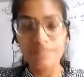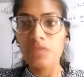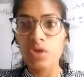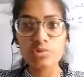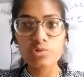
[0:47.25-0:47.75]

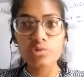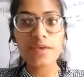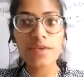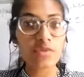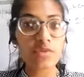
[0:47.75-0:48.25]
Uske liye
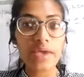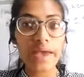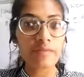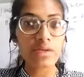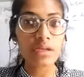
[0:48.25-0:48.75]
what we
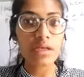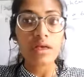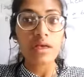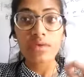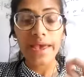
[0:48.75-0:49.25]
have done,
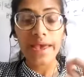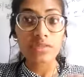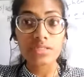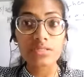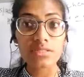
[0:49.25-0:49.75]

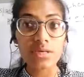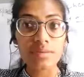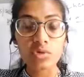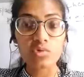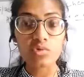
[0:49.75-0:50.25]

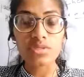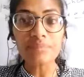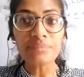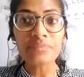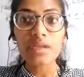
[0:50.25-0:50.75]
use
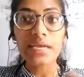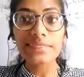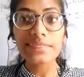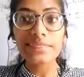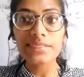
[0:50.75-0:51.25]
some
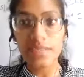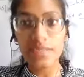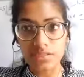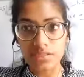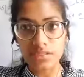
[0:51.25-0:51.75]

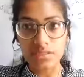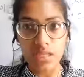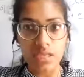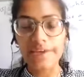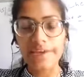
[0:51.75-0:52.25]
indicators
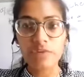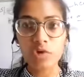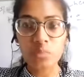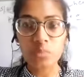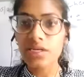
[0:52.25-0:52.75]
like
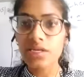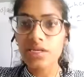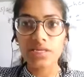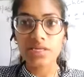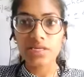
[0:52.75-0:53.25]
phenolphthalein
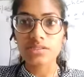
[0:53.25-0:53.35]
indicator,